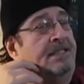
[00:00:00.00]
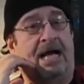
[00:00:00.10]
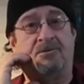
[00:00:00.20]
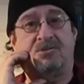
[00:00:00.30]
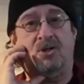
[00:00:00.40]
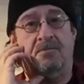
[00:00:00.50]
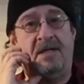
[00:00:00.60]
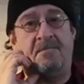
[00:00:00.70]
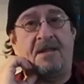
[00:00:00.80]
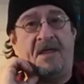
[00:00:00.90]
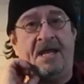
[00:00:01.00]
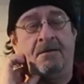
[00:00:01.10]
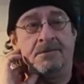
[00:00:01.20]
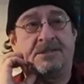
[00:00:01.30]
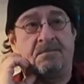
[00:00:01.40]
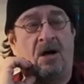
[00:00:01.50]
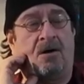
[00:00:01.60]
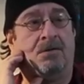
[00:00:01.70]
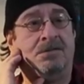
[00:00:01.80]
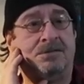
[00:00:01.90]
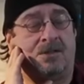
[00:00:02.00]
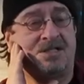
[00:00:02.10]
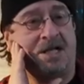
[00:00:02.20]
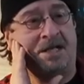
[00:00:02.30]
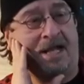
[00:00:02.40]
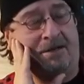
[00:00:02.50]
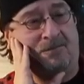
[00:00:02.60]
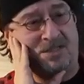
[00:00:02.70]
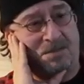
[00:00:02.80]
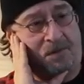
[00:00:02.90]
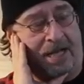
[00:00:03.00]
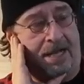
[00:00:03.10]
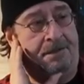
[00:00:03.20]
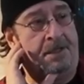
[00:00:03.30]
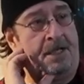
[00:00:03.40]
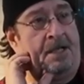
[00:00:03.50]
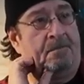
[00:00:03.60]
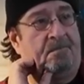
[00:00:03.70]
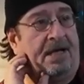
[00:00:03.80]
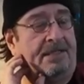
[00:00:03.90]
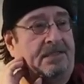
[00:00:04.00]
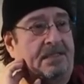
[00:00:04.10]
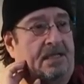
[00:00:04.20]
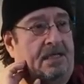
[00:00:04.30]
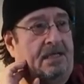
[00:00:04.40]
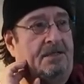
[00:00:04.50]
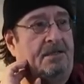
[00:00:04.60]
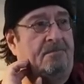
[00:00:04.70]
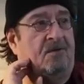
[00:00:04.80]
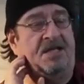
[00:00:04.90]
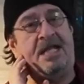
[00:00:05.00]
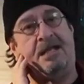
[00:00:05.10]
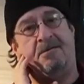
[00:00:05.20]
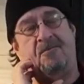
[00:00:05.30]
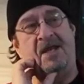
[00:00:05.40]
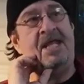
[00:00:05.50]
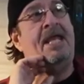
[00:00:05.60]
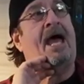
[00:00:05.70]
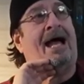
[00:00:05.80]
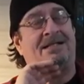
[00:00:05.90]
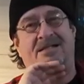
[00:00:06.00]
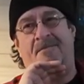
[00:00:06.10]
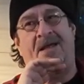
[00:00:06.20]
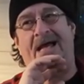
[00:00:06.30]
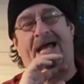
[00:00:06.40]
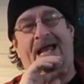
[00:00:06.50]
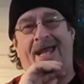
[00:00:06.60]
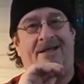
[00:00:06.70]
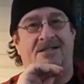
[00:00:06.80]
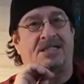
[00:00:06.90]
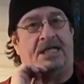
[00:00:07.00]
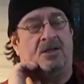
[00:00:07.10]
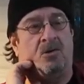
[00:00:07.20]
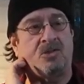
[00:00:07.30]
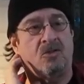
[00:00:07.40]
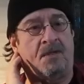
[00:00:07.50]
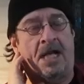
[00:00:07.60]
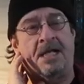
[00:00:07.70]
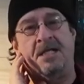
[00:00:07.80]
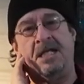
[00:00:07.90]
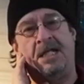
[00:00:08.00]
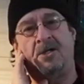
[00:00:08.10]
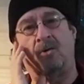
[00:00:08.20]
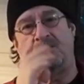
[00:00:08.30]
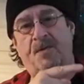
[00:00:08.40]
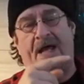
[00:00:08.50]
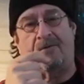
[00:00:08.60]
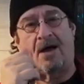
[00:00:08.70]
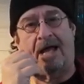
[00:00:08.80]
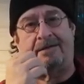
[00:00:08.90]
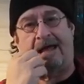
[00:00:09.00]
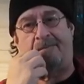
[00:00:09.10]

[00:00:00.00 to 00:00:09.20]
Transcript: that was going to be my thing tomorrow or Sunday was the plan. But uh, when he when he asked, I'm like, I, I hate to say no to him, and I didn't need to go do that ride